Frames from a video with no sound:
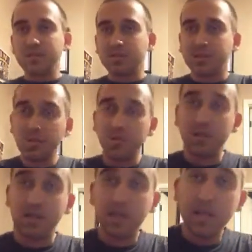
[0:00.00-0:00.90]

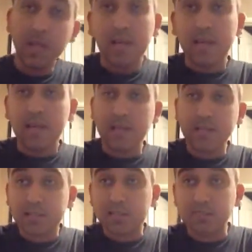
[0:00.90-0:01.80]
So
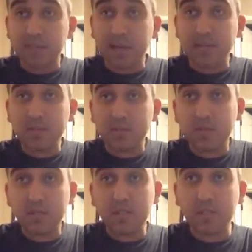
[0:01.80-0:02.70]
it's
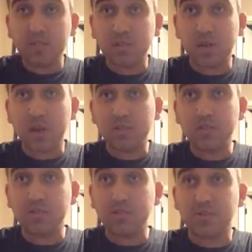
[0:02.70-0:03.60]
based on a
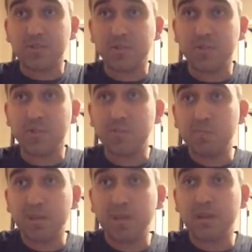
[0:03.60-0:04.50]
Dr.
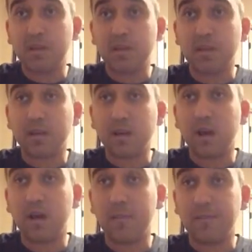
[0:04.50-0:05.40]
Seuss book.
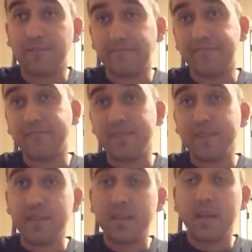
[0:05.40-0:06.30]
And
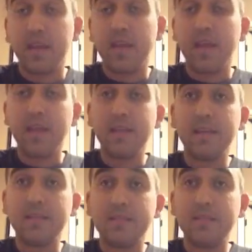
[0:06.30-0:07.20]

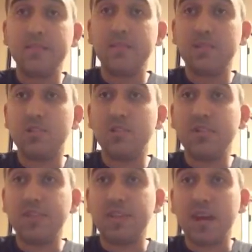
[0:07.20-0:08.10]
then in
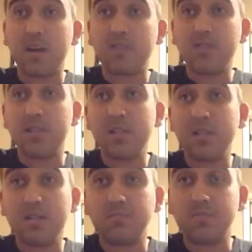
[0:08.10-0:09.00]

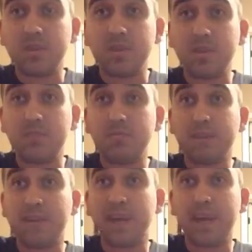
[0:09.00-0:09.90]
2000,
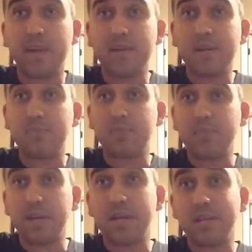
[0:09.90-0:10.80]
Jim Carrey
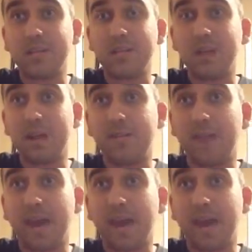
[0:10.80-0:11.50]
played in the live